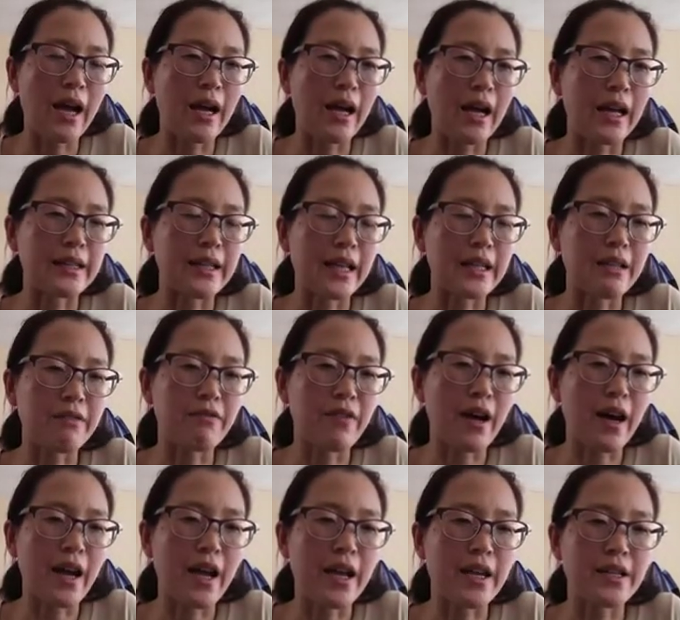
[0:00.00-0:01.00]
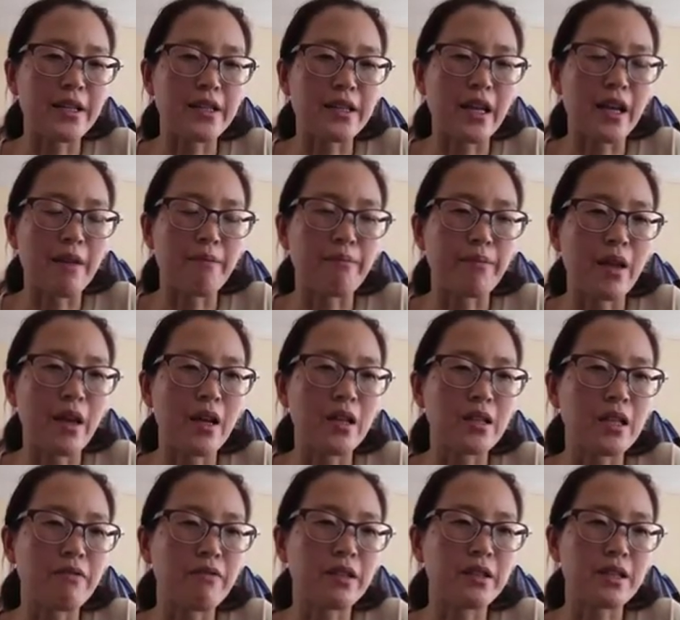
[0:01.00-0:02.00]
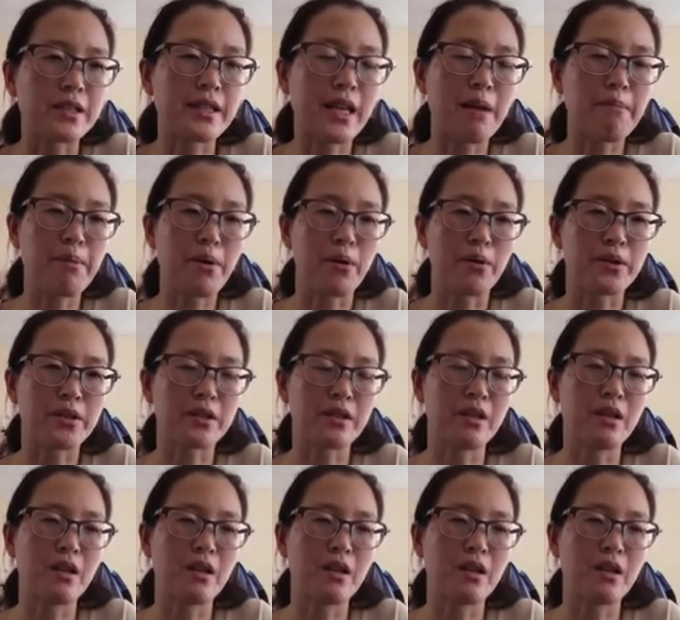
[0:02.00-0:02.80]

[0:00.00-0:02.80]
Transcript: identify then different samples.